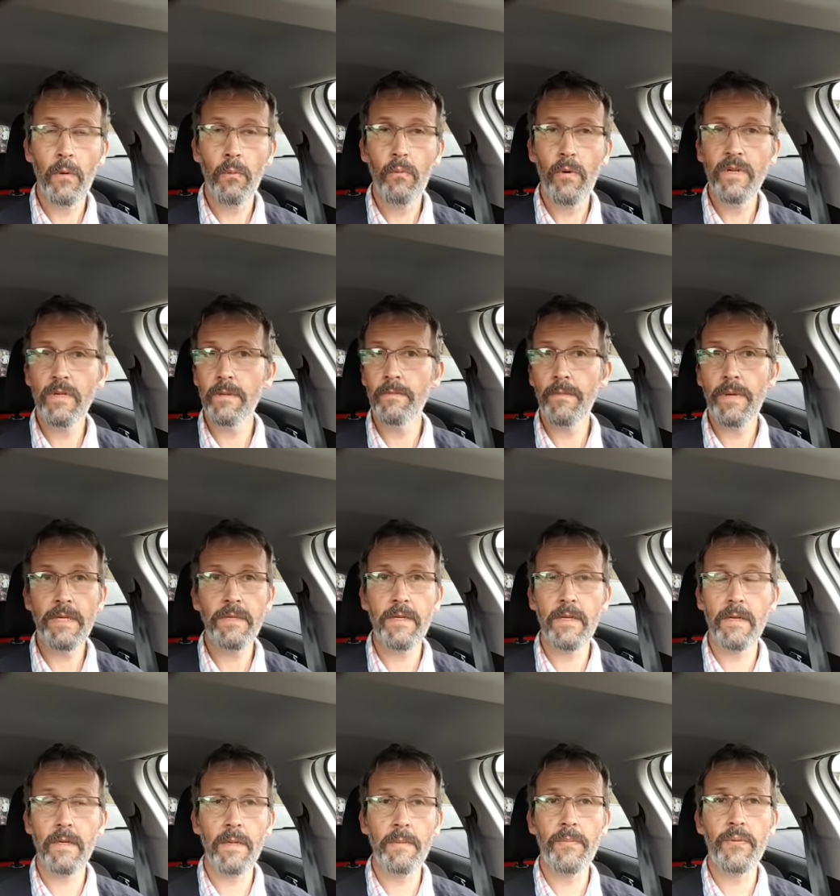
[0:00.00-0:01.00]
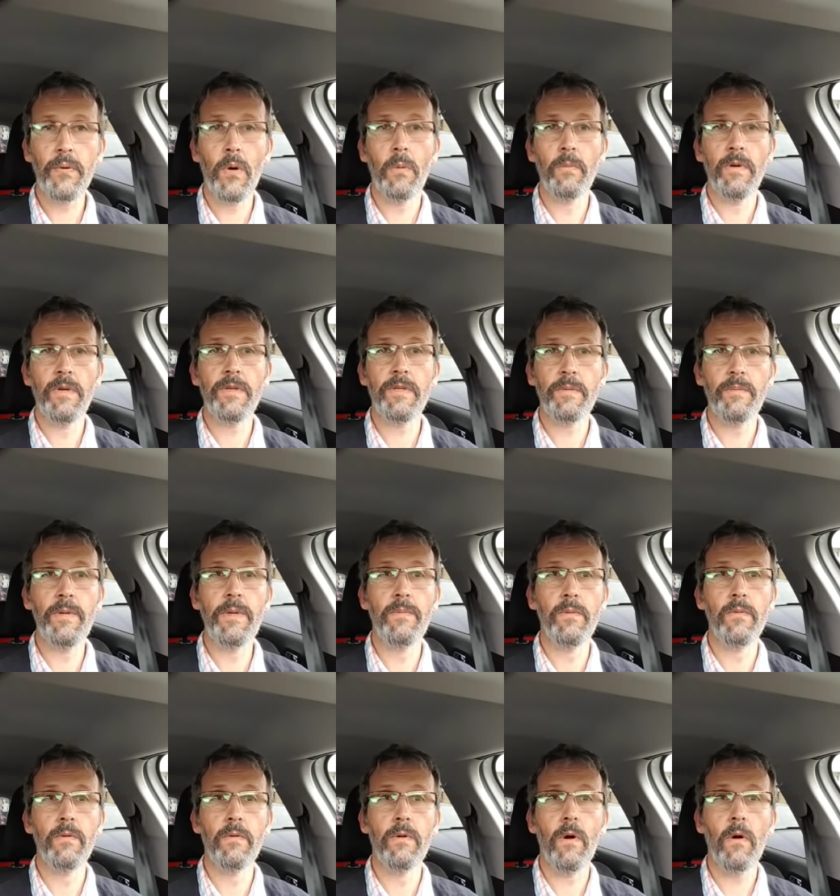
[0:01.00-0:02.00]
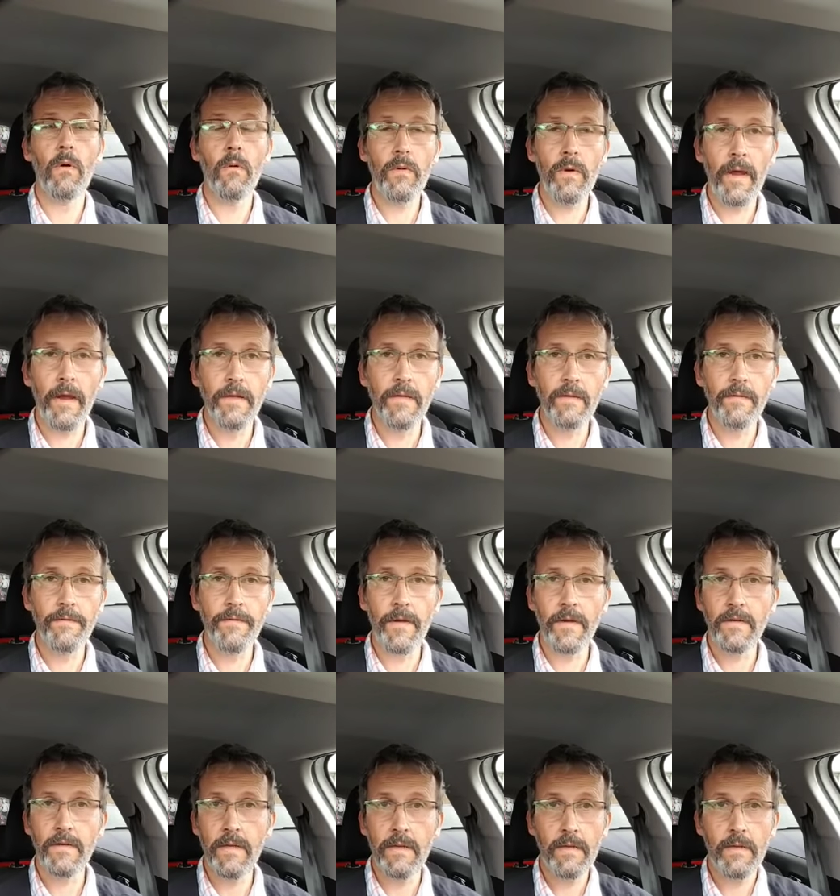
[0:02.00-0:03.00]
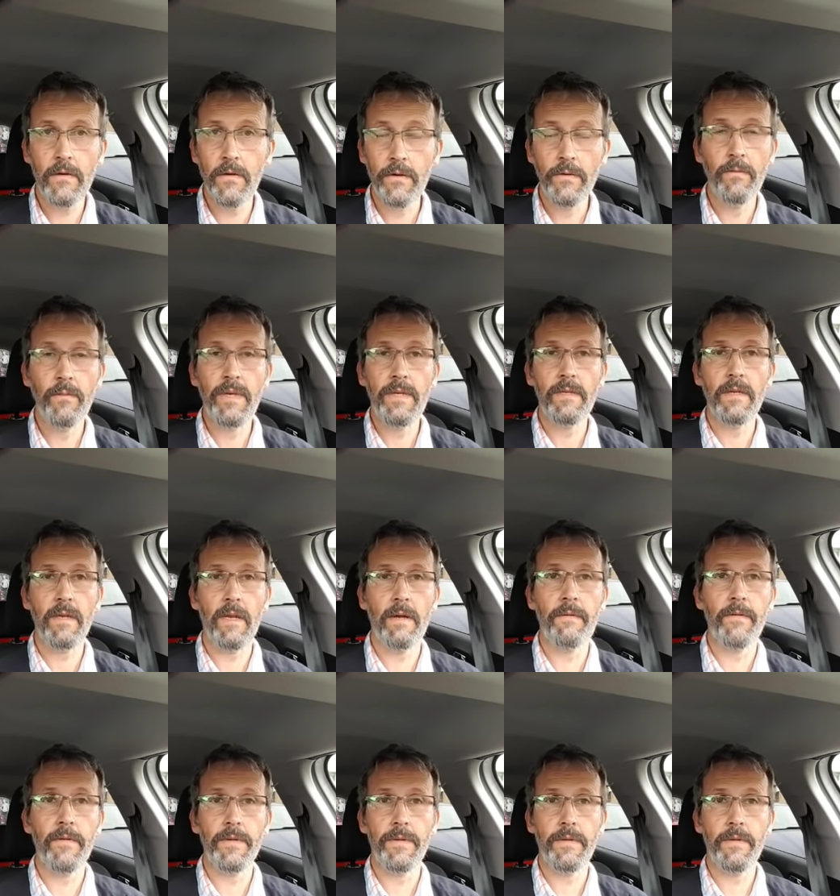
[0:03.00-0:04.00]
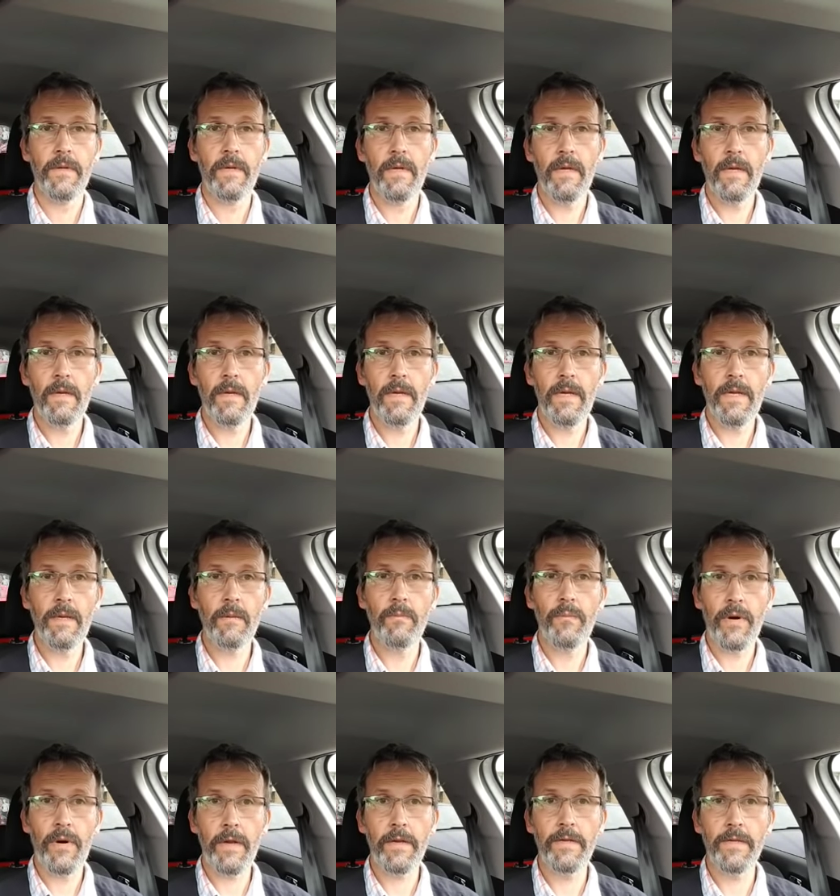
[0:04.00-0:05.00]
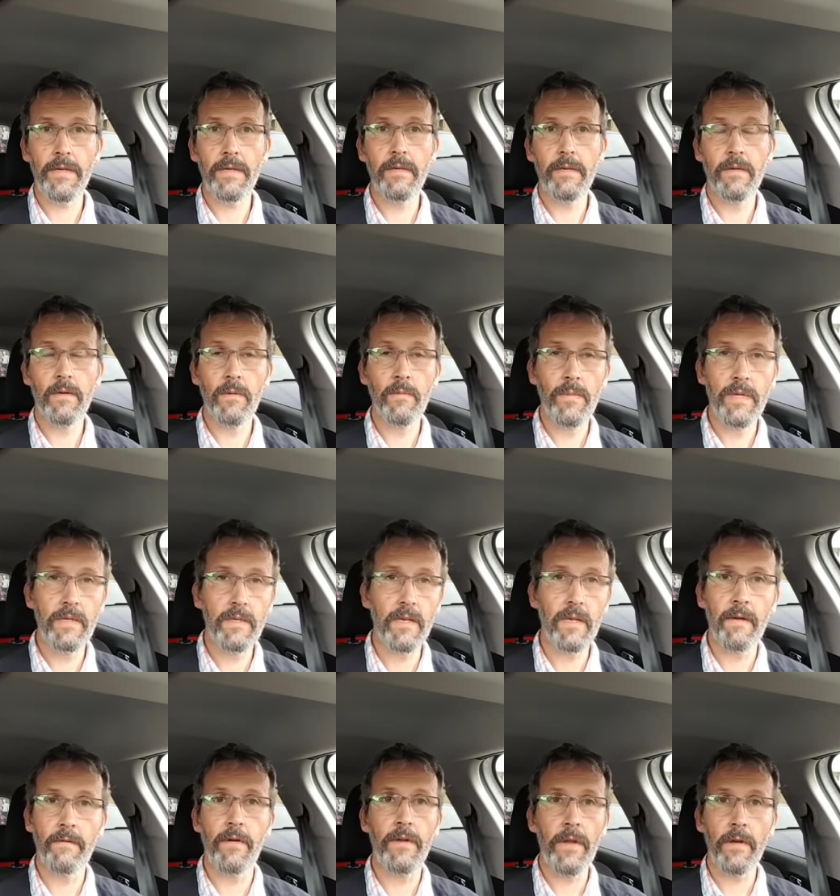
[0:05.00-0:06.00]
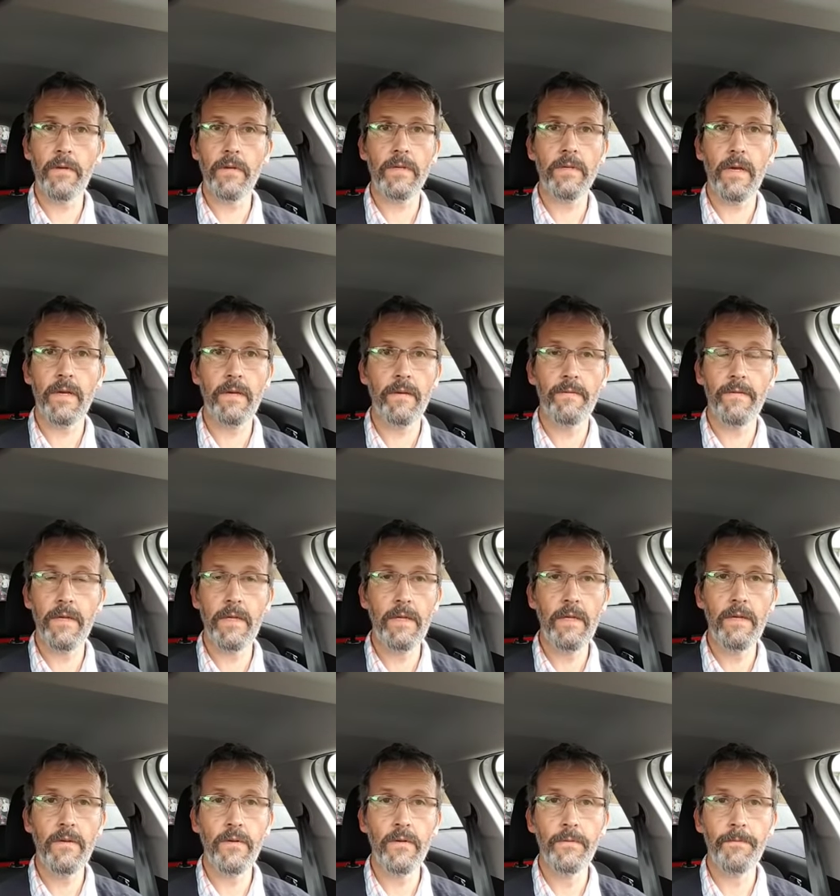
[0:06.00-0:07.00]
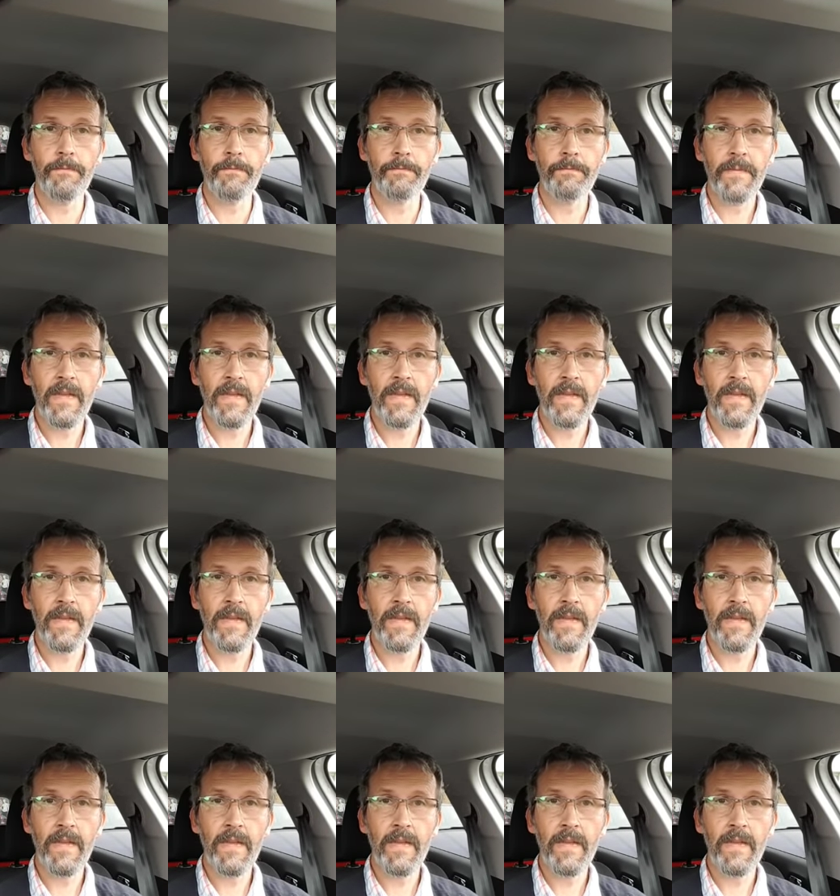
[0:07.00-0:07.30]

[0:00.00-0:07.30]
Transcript: which basically promised people all kinds of things that couldn't be delivered in Brexit, couldn't be delivered outside of the EU.